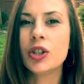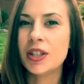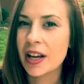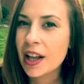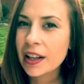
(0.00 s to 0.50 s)

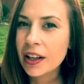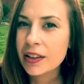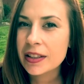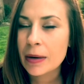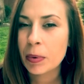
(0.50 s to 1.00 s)
dig a
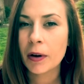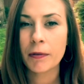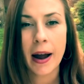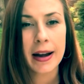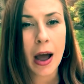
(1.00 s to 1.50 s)
little deeper,
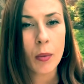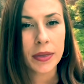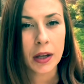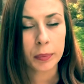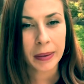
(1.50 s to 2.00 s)
find out
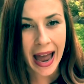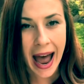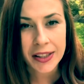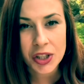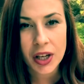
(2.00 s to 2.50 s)
what they're
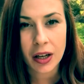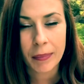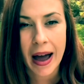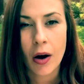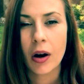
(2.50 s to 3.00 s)
passionate
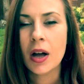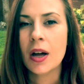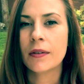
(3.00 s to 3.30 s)
about,